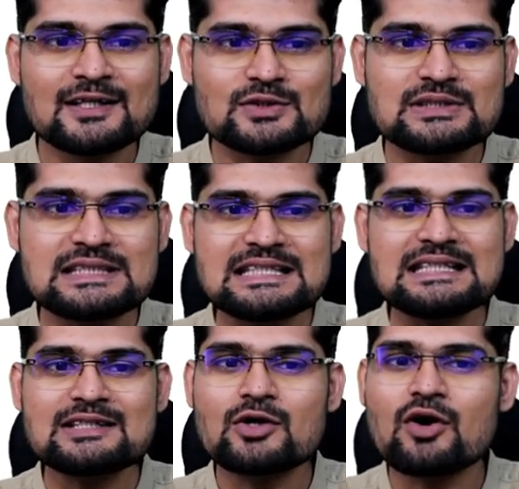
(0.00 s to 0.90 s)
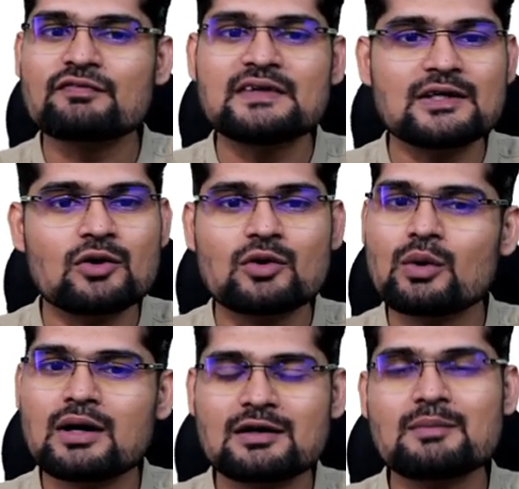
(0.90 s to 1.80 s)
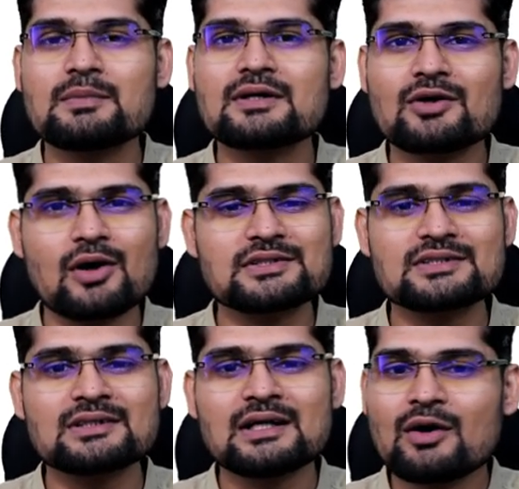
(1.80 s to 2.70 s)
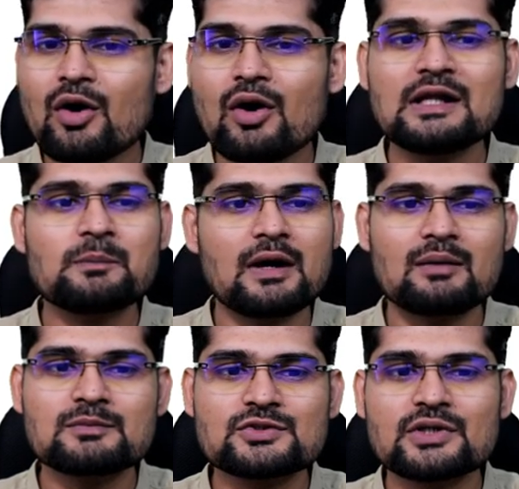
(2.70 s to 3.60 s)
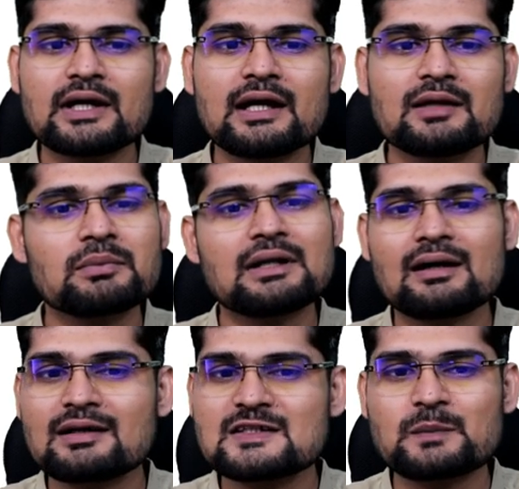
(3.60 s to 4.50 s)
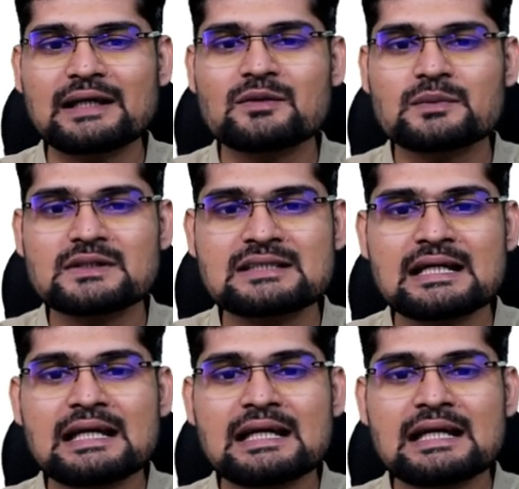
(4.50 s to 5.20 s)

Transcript: So tea, coffee, cocoa, rubber, cotton, oil palm, sugarcane, bananas, pineapples.